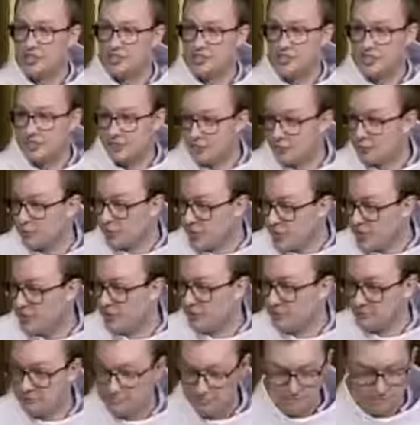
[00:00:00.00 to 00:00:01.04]
is the
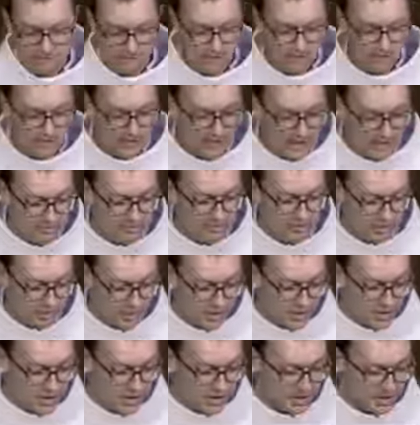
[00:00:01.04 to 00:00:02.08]
rhythm of
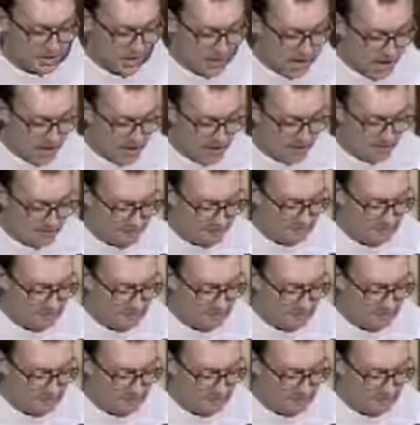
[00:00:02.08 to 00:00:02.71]
Christian life.